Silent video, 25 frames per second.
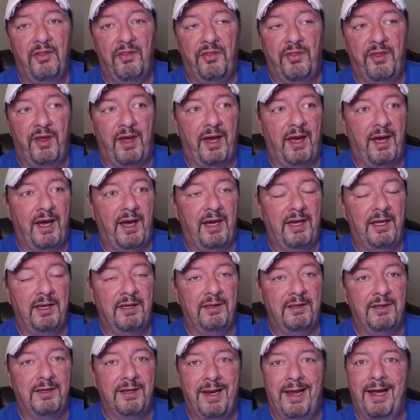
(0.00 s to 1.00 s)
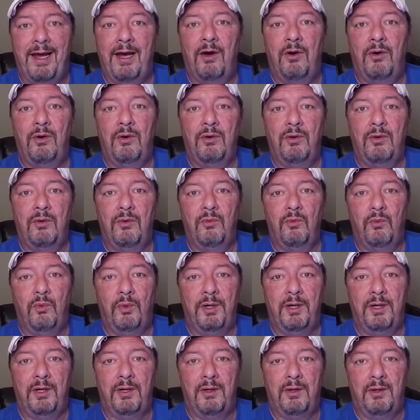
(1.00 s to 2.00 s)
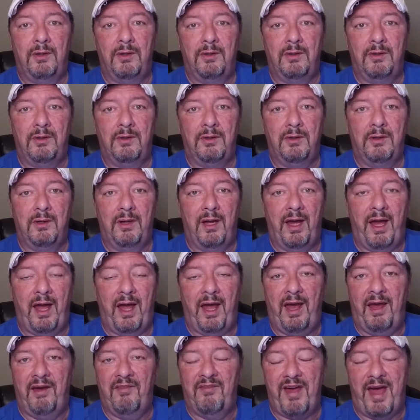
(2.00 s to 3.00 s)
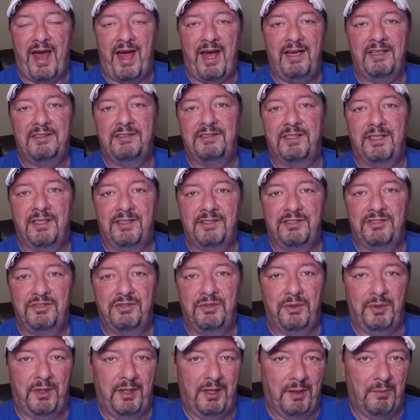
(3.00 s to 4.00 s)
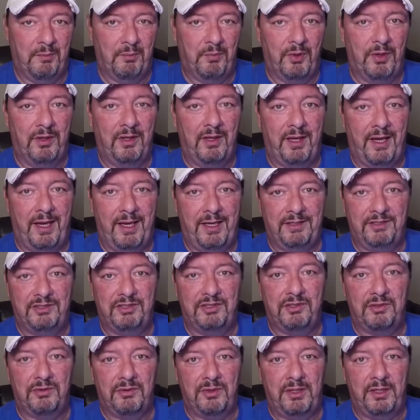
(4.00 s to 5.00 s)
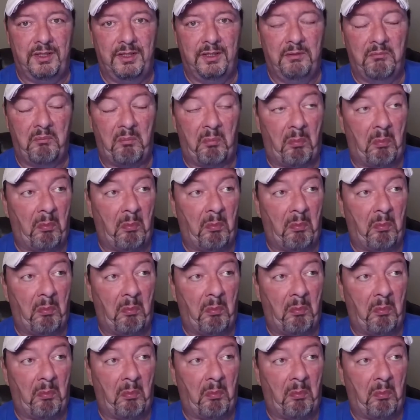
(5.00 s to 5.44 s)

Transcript: that now will have access to the Ambarella H three.